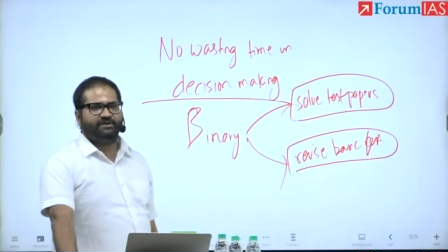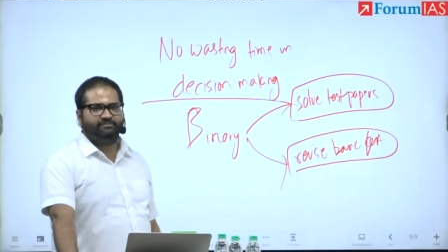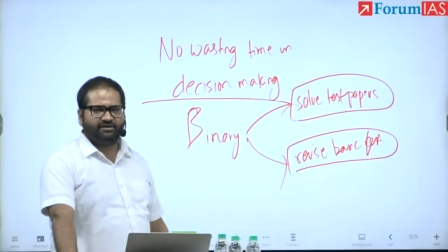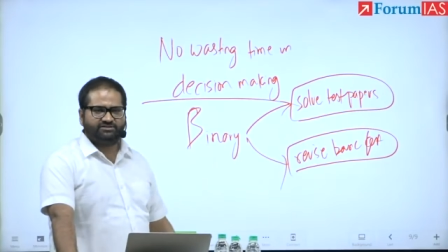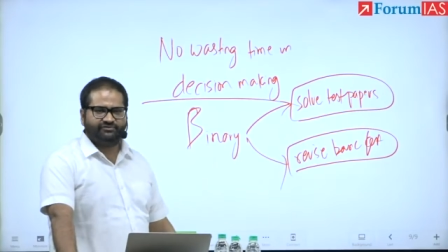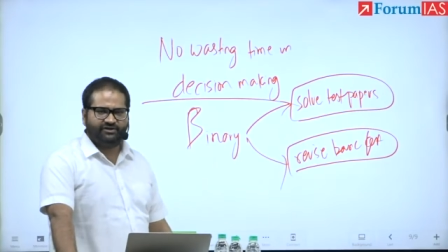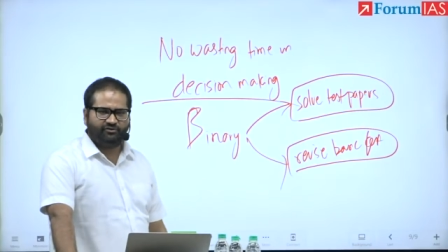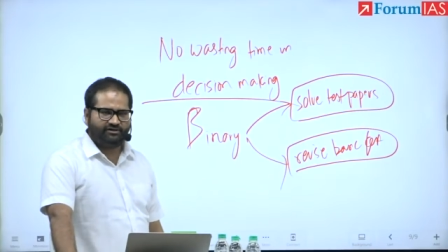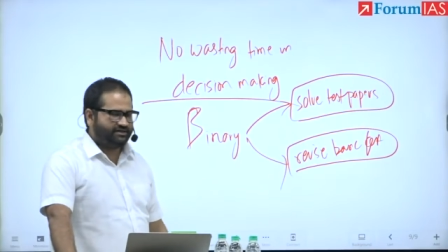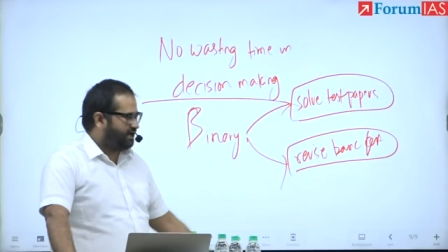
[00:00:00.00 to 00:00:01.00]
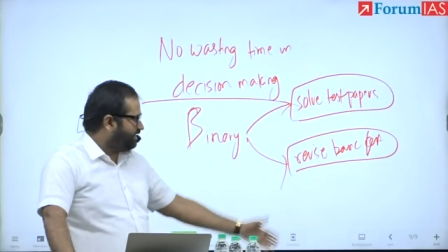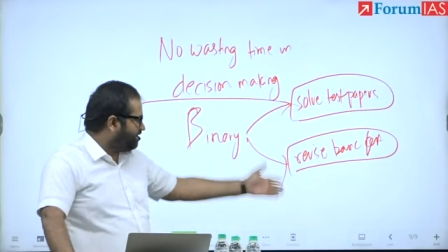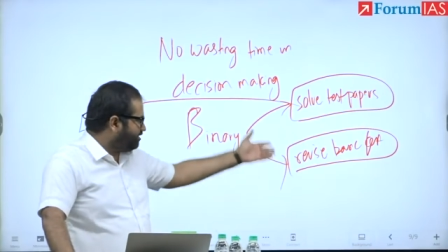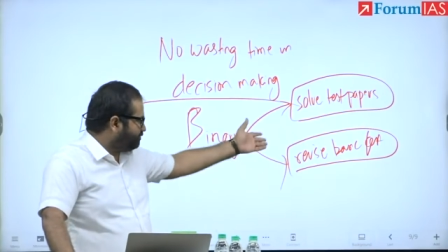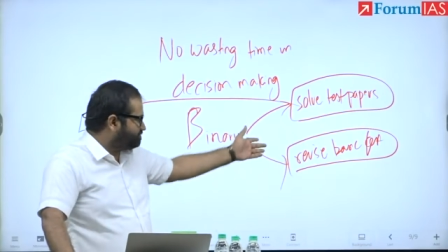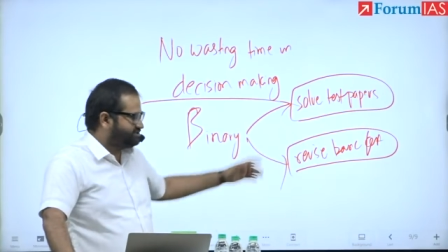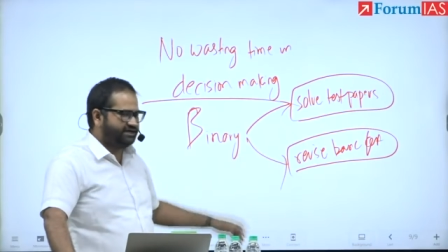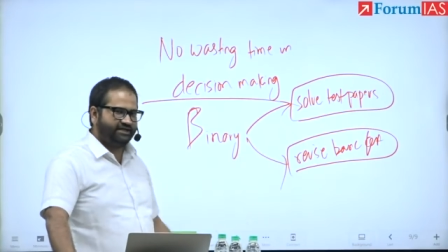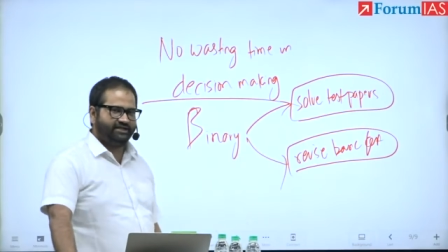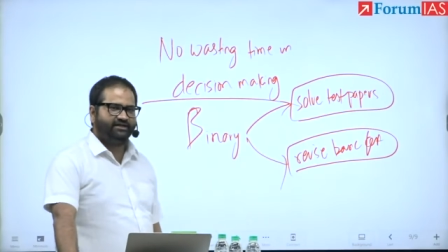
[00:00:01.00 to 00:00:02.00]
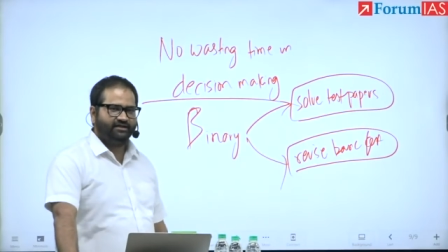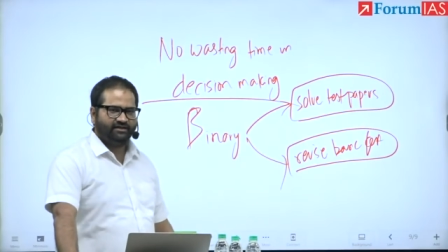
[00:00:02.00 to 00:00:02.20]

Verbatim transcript: papers, when you are tired you study.